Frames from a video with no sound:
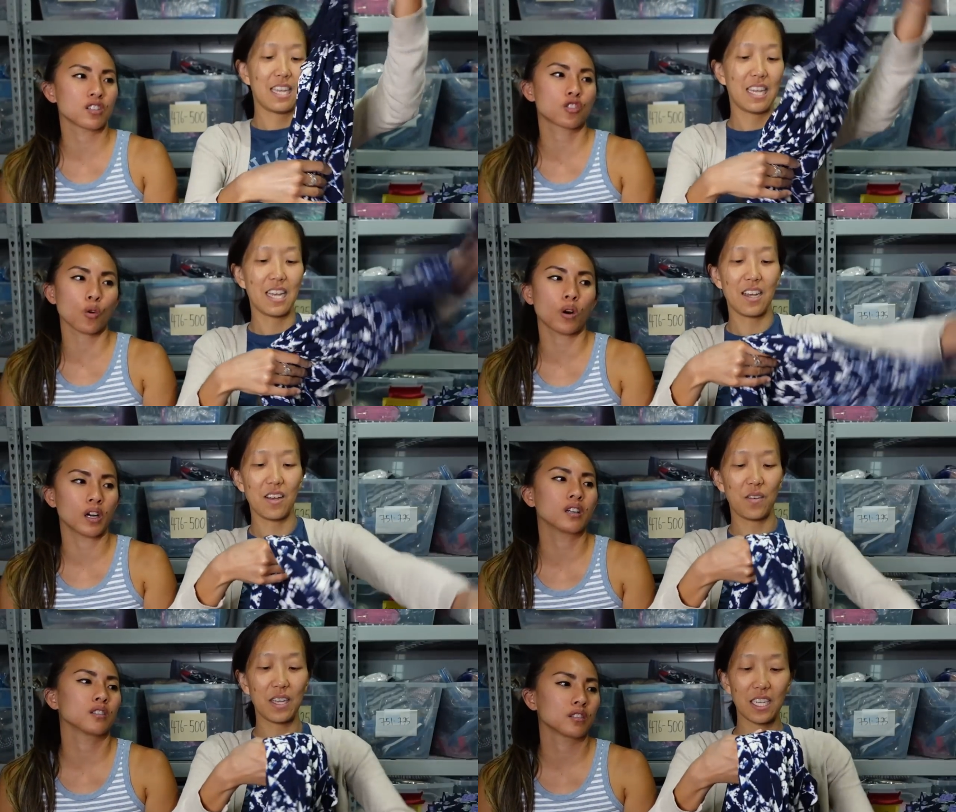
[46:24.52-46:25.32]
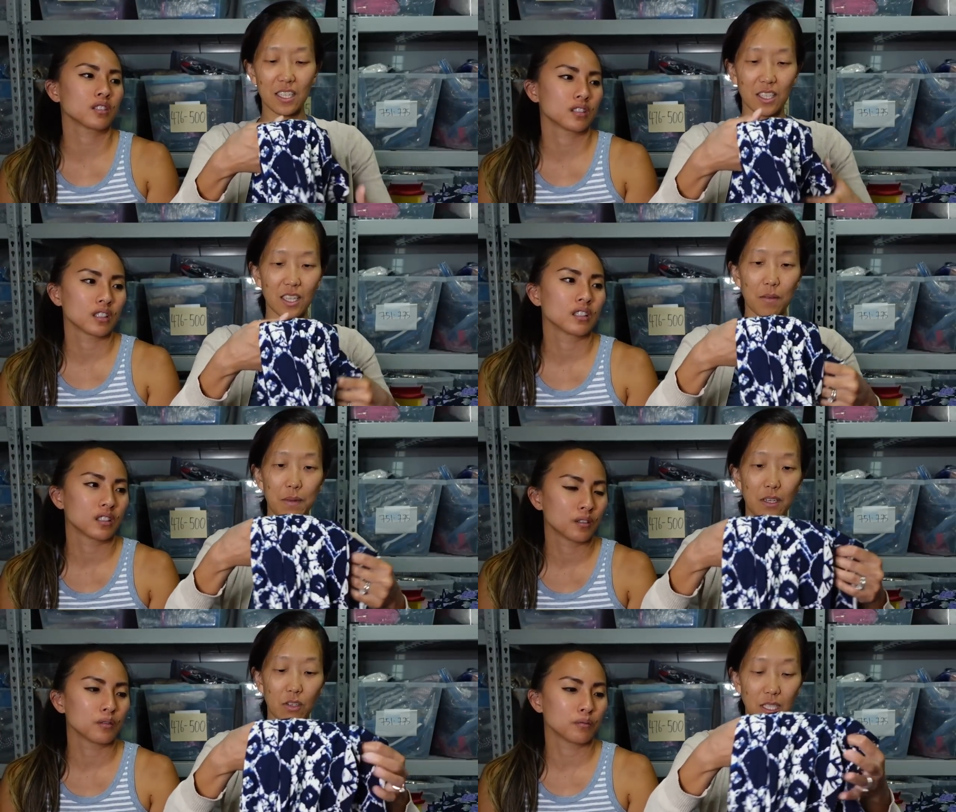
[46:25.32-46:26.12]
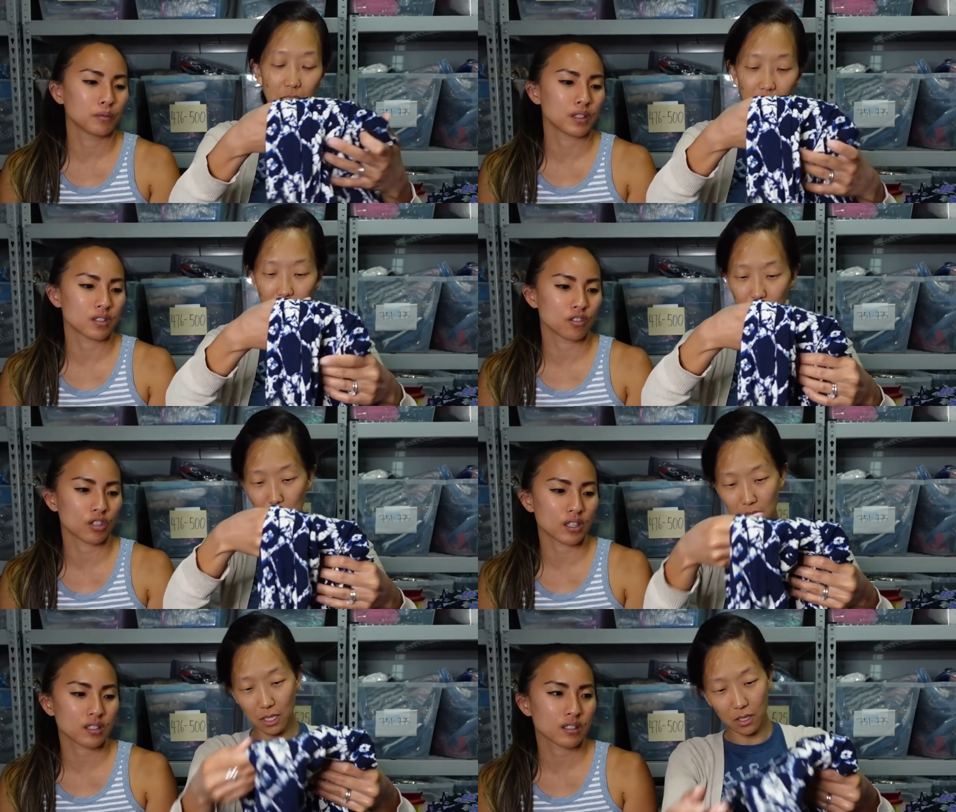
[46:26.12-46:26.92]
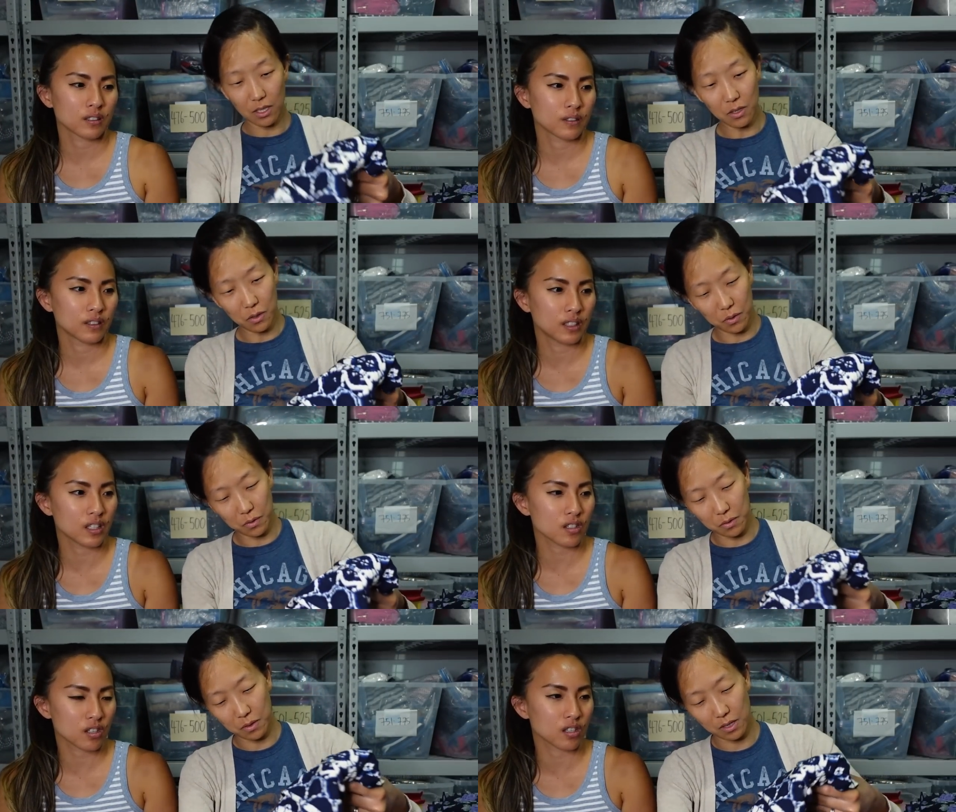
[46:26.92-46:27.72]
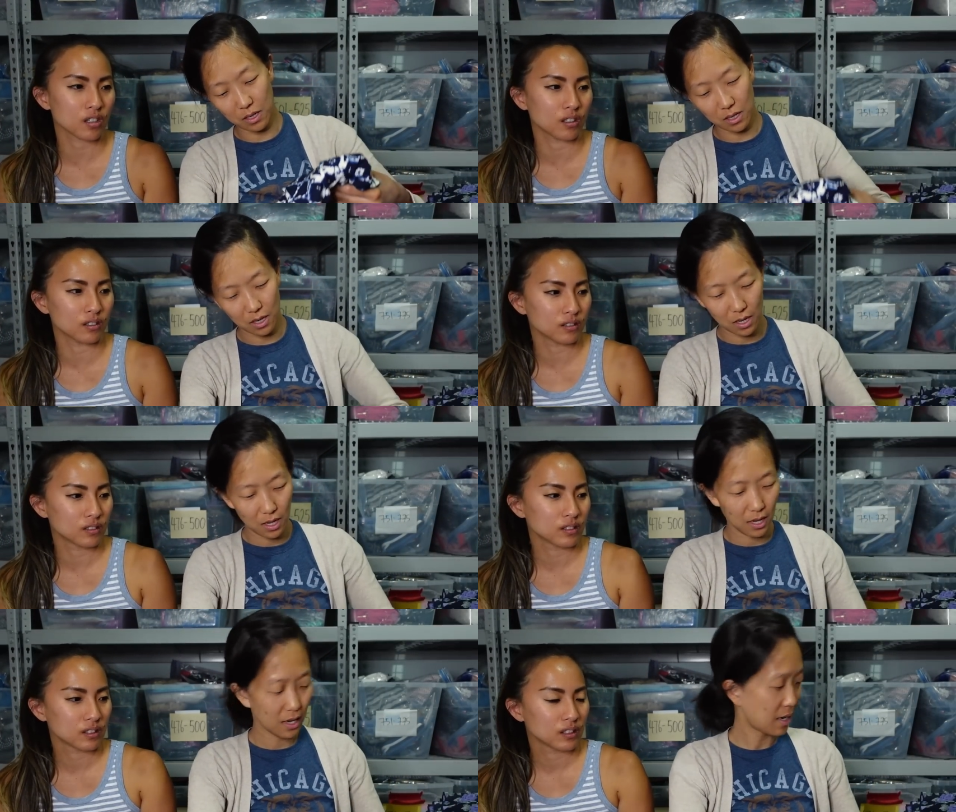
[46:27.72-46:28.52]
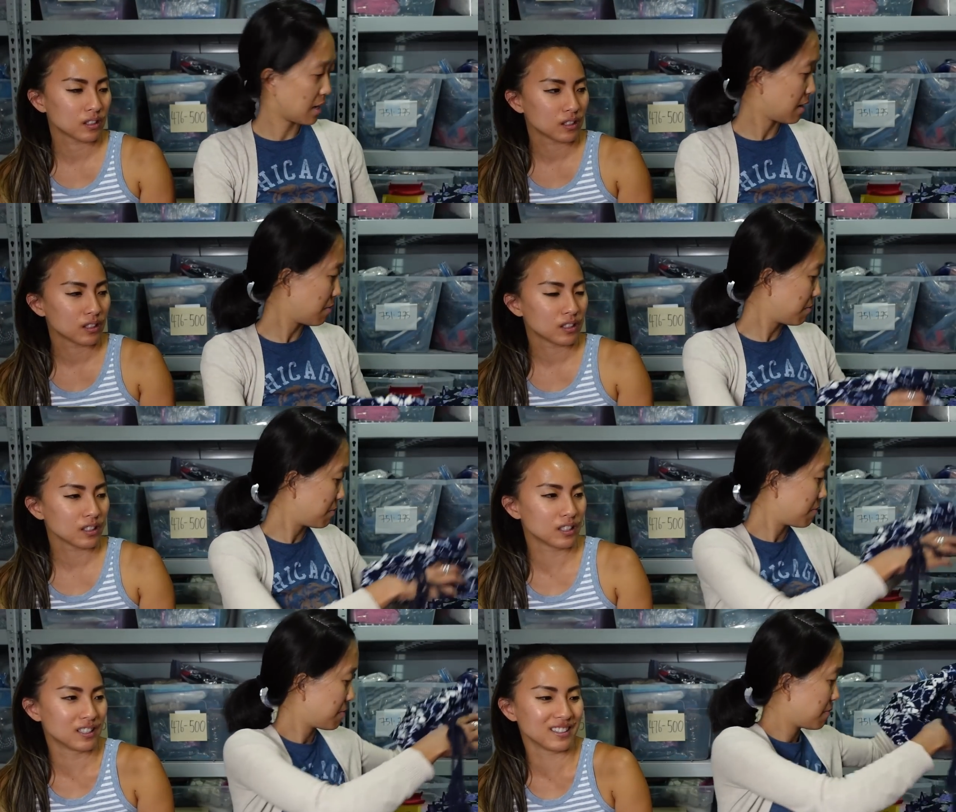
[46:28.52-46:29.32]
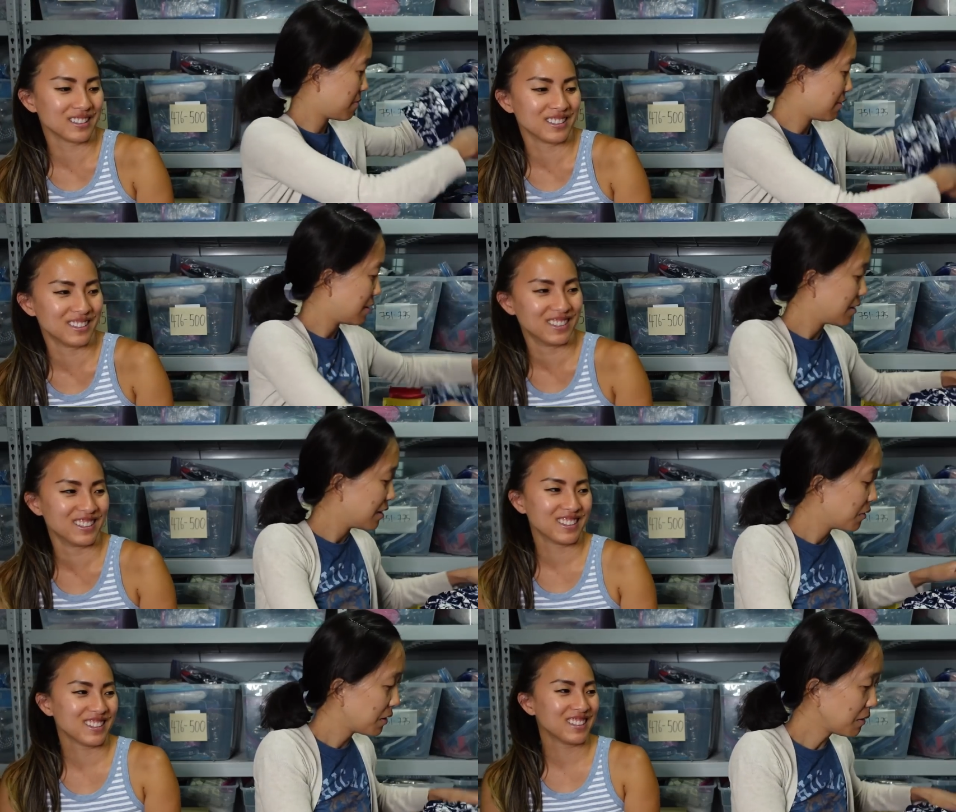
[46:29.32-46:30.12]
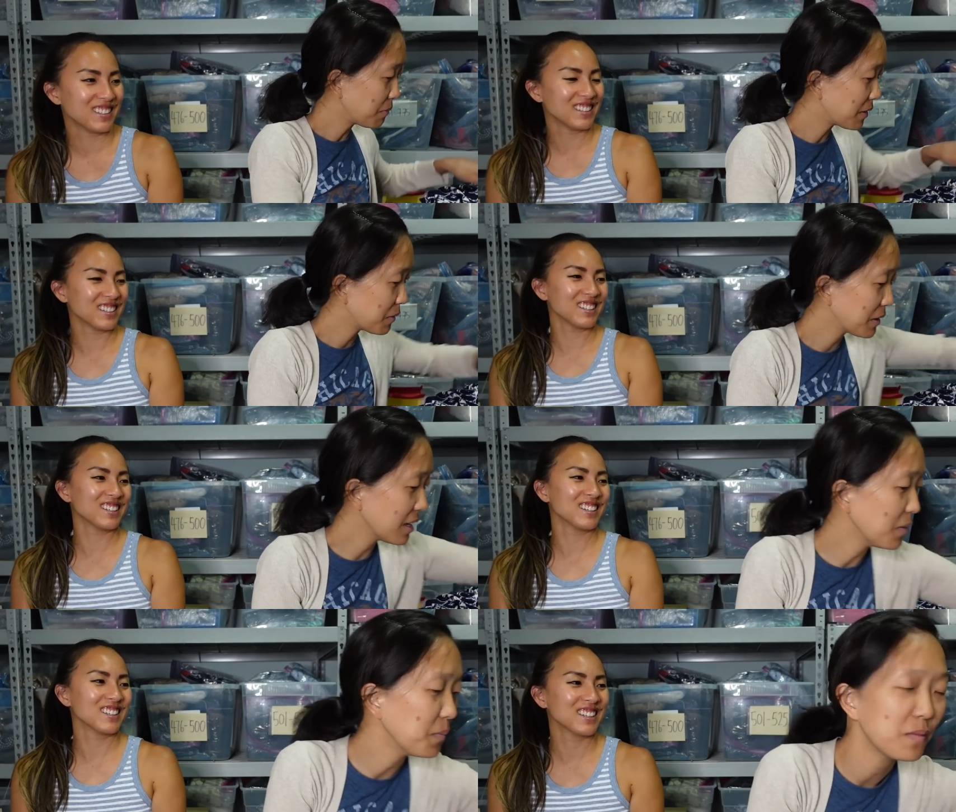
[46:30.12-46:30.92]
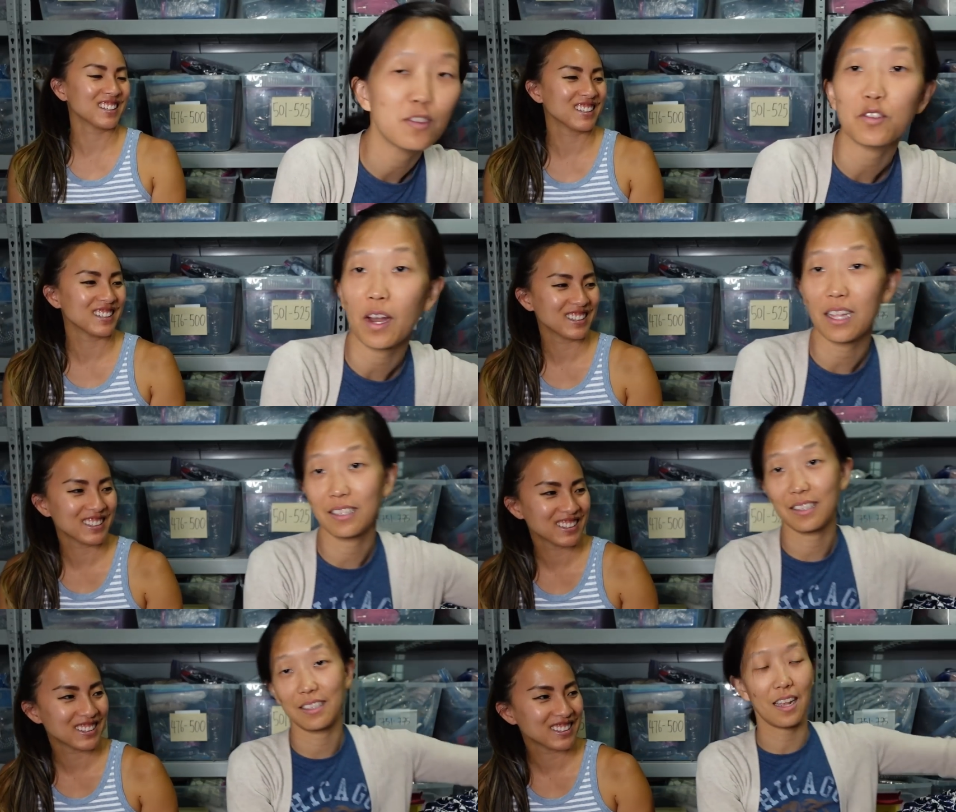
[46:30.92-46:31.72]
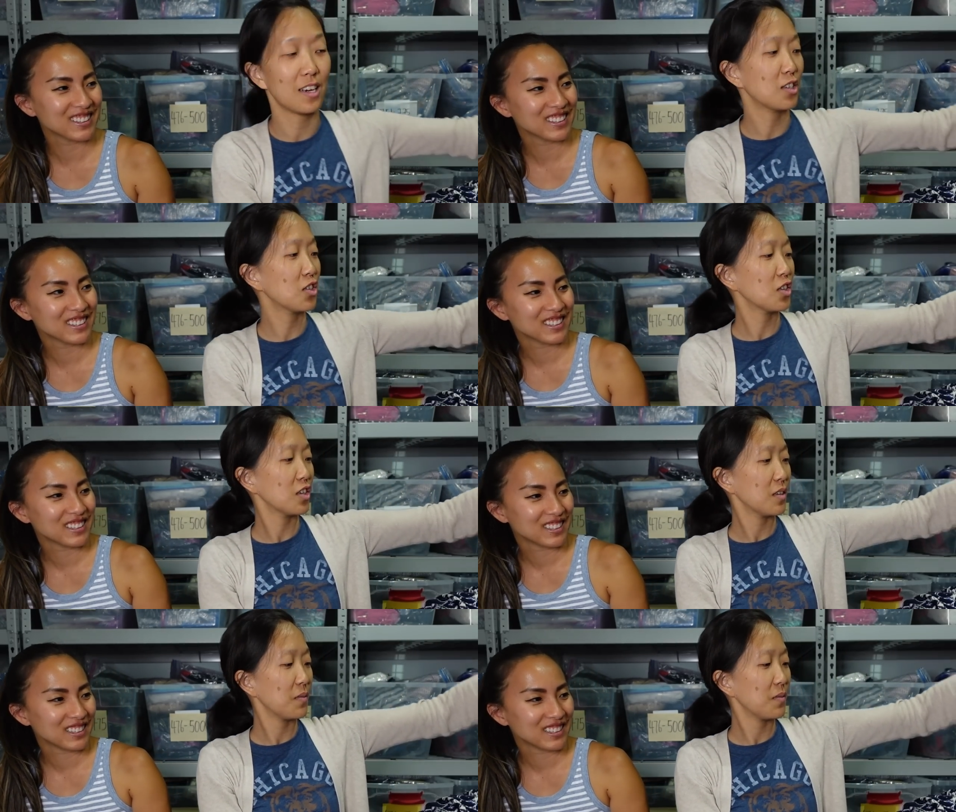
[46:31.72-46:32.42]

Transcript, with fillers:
Speaker 1: It's short. Oh, it is a mini dress. But it's, it's a really dress. Cute. It is cute. Um.
Speaker 2: Well, there we go. Dress, not a shirt.